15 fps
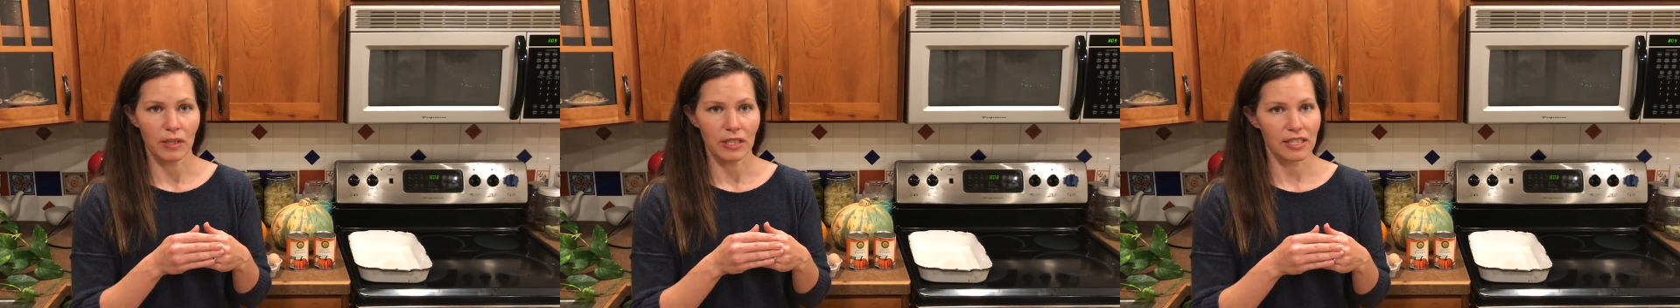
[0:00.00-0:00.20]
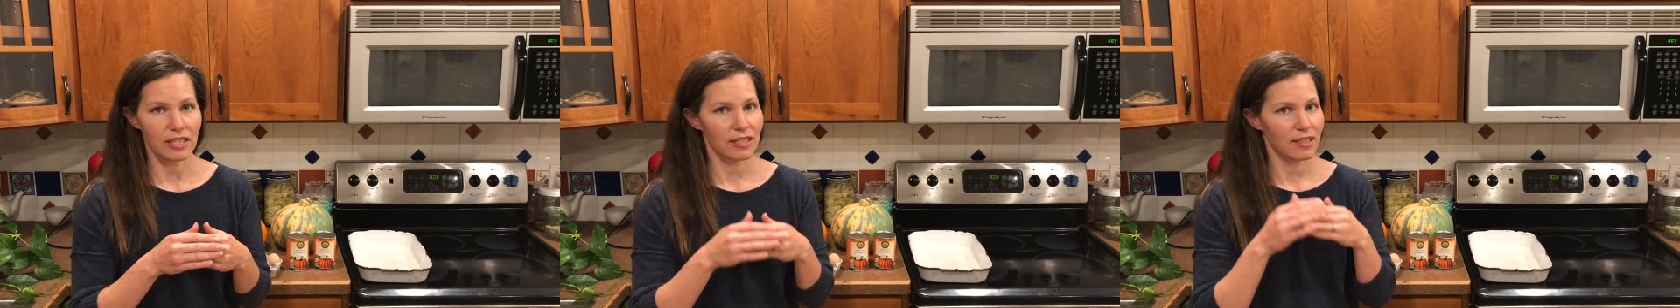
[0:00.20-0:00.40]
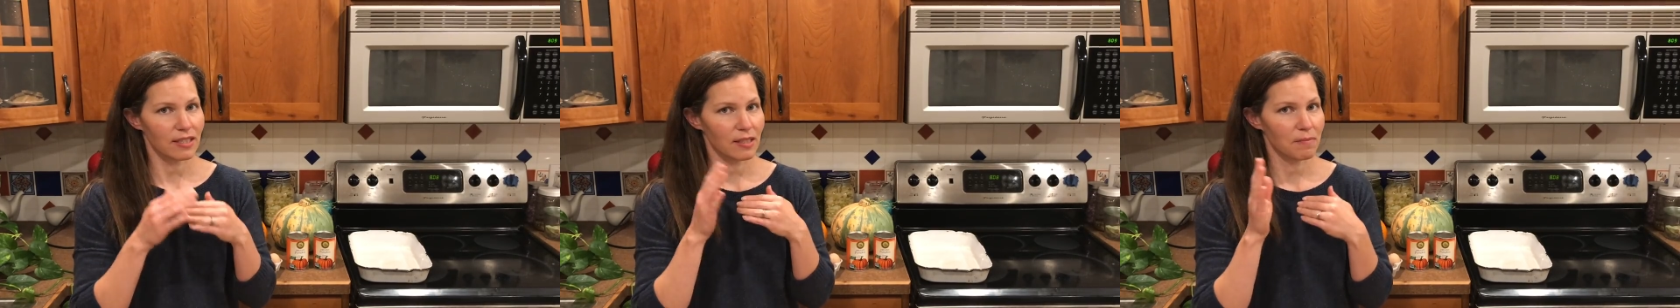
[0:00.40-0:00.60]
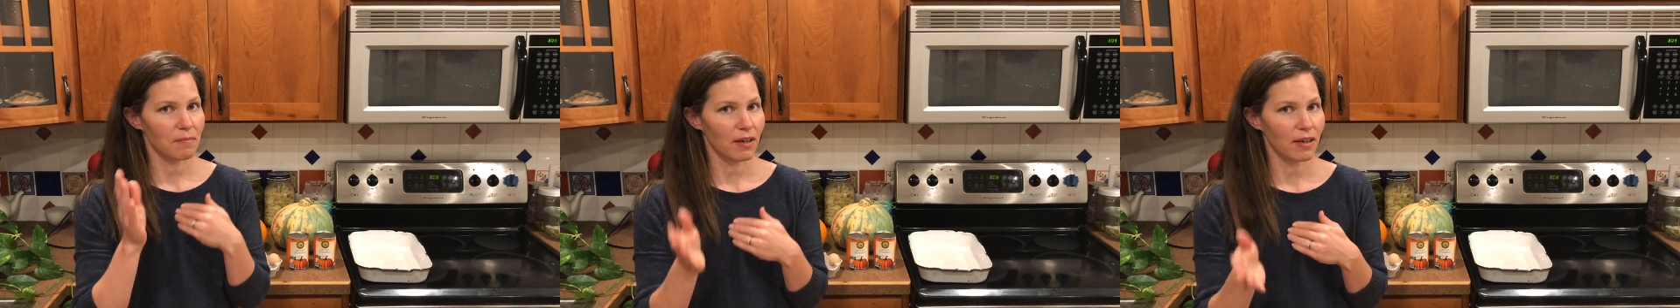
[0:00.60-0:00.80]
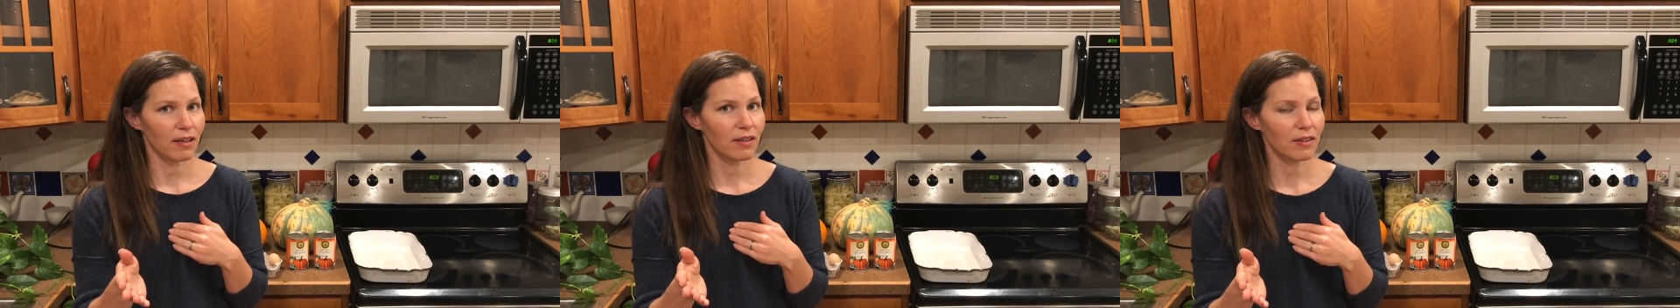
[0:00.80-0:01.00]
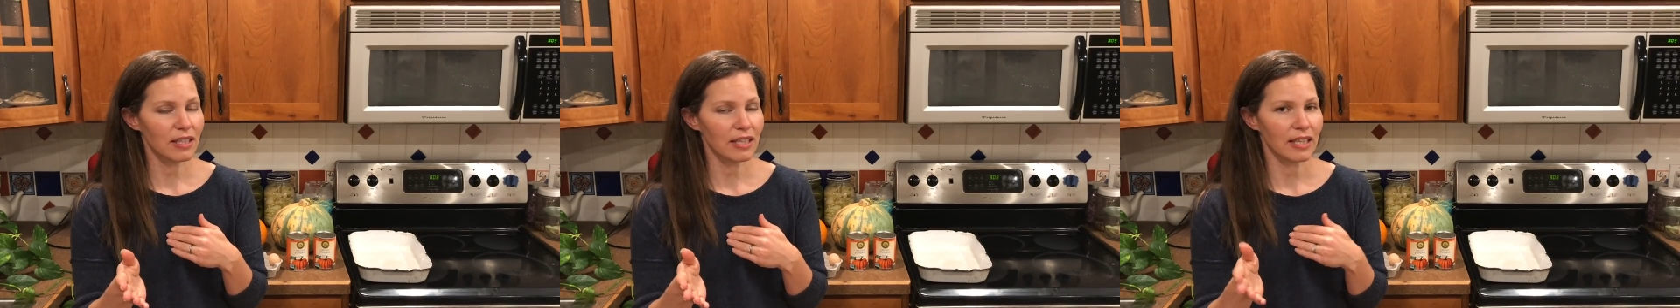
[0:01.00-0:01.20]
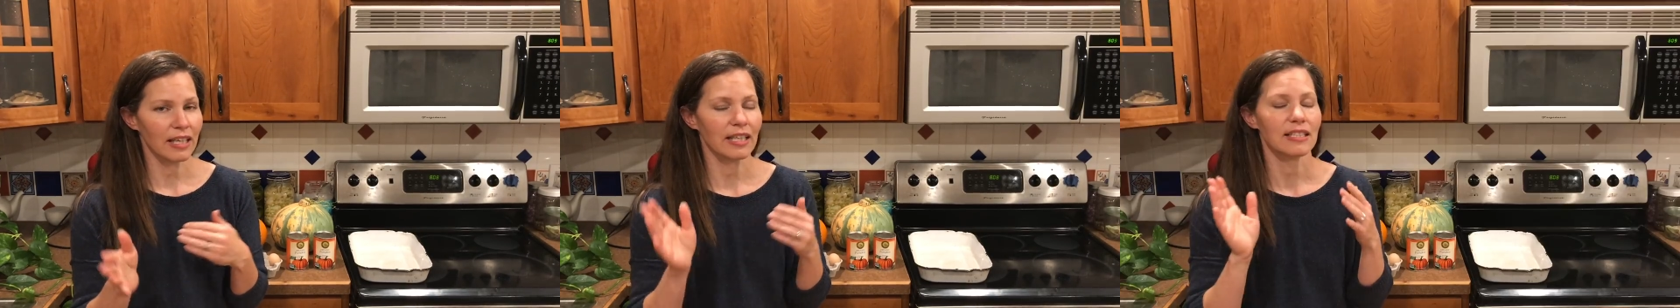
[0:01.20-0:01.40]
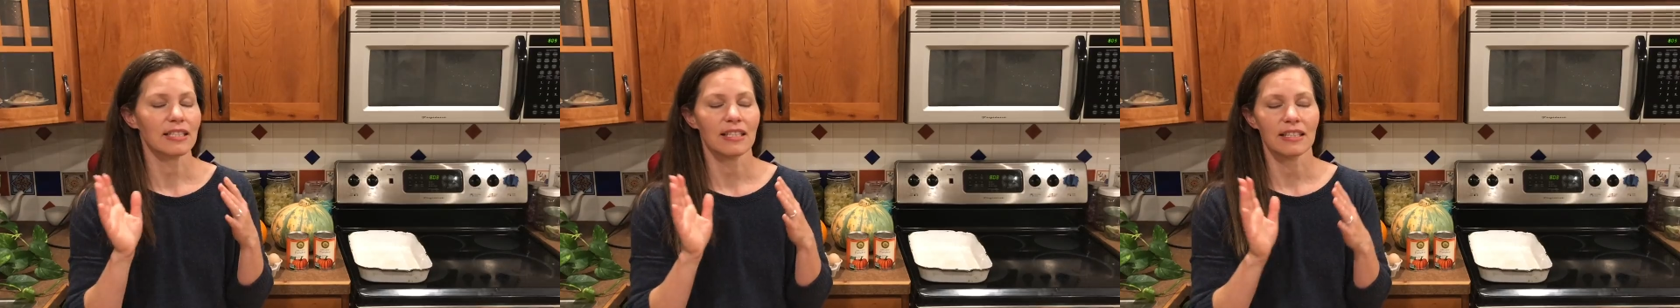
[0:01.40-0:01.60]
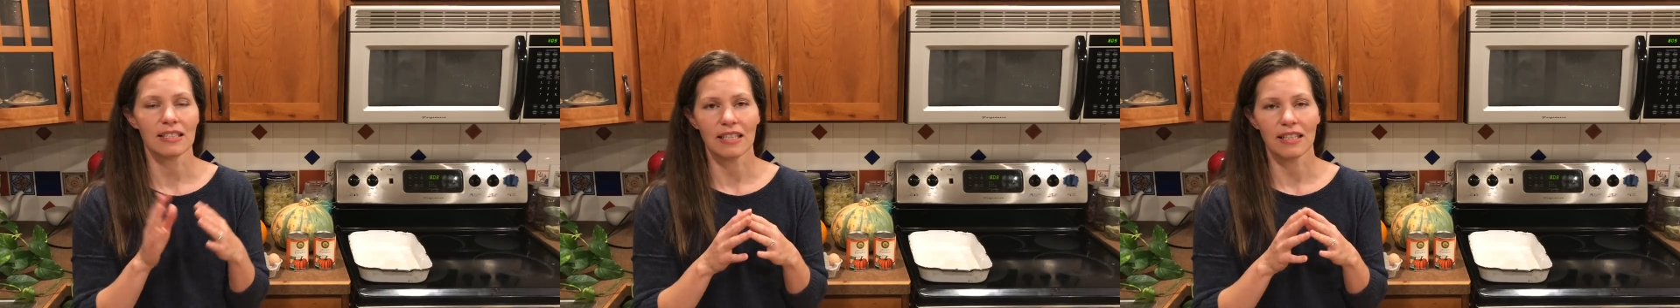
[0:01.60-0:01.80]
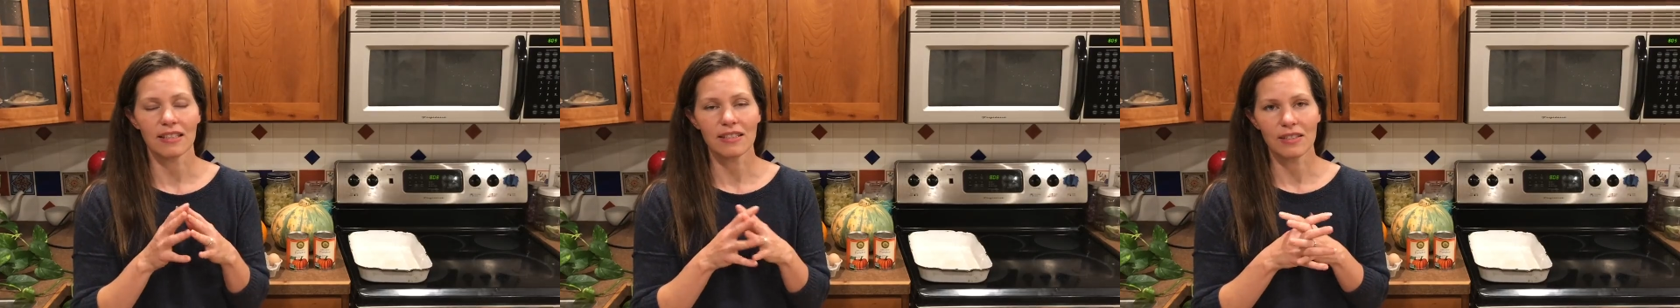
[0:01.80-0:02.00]
which is tomorrow night,
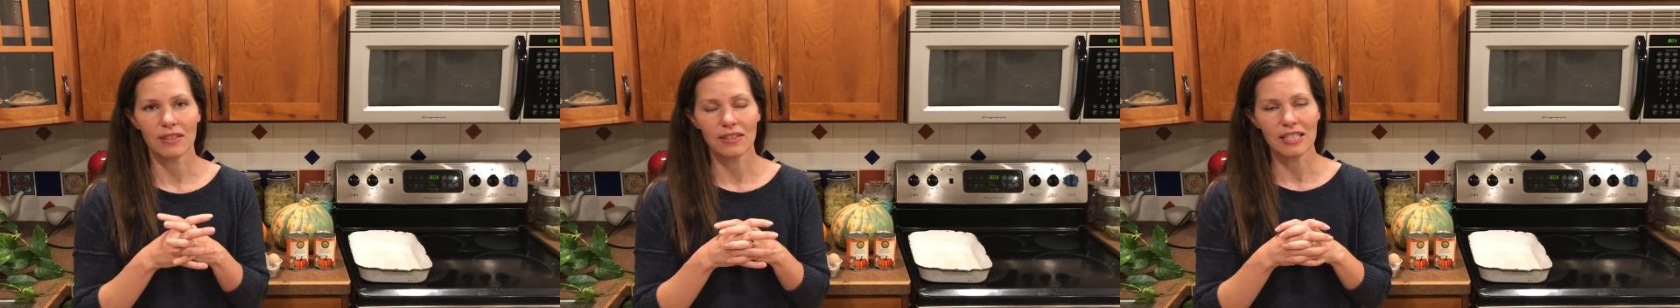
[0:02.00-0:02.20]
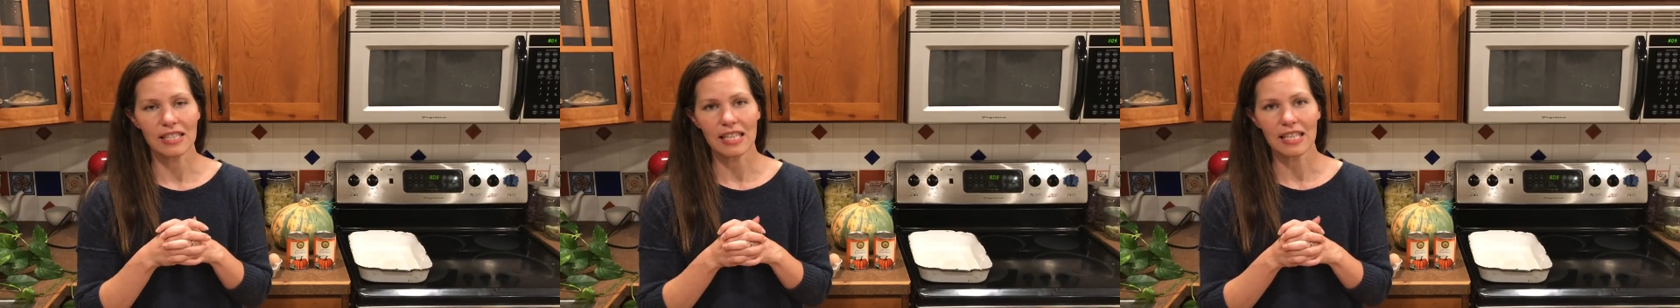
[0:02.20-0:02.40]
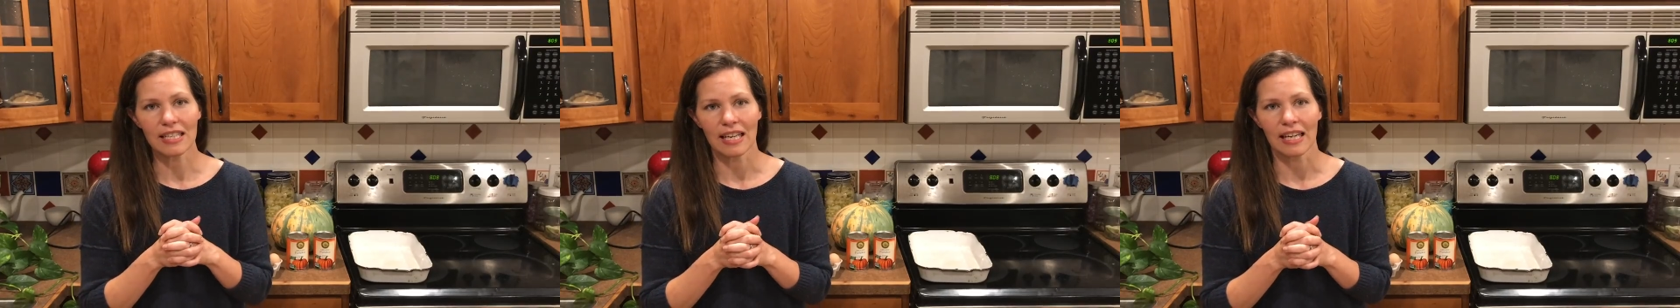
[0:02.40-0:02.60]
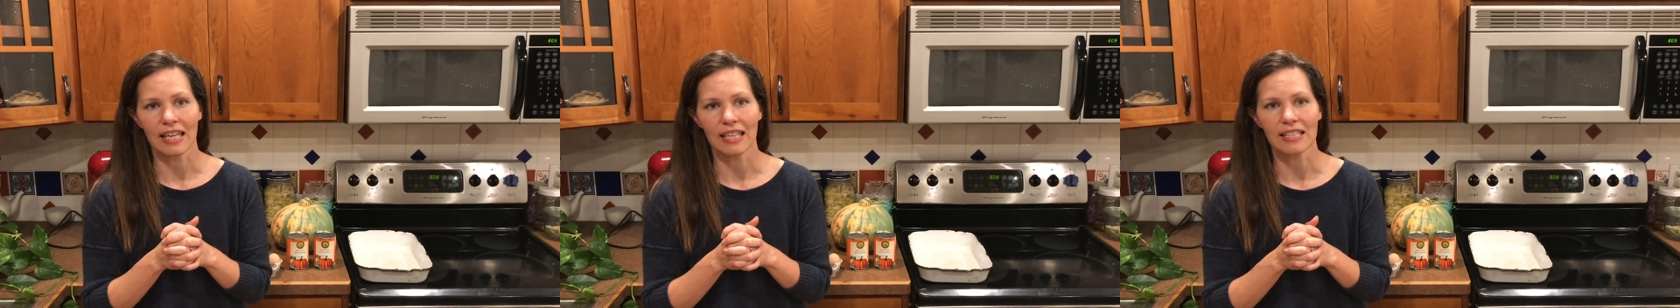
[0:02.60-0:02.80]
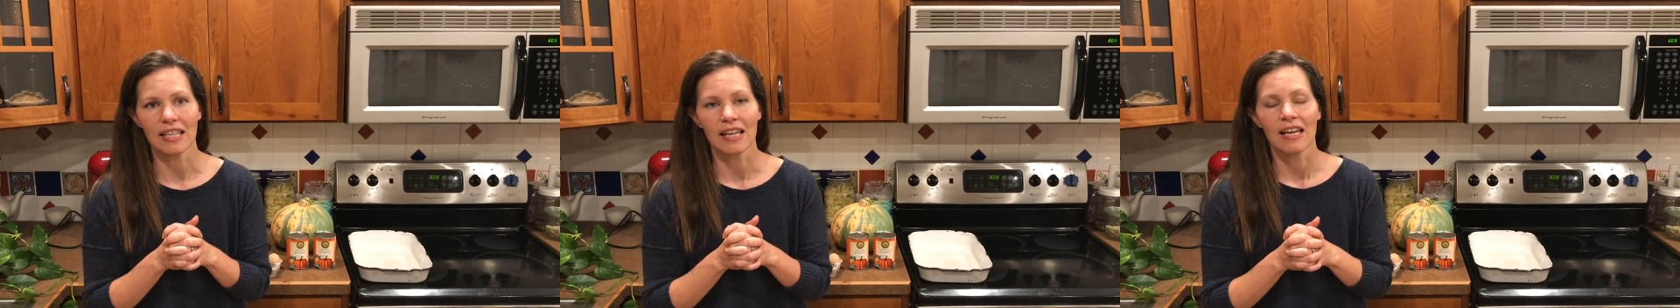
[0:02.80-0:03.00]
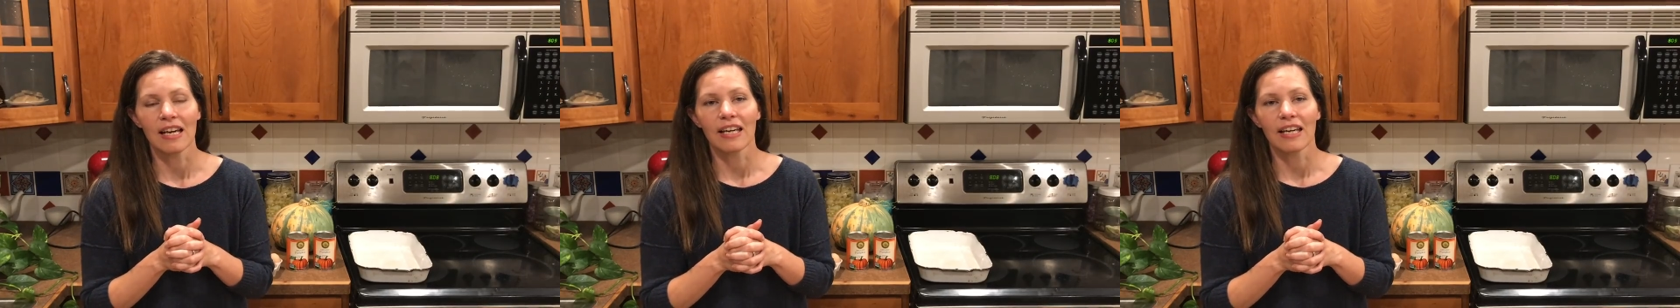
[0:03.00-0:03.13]
until Tuesday night,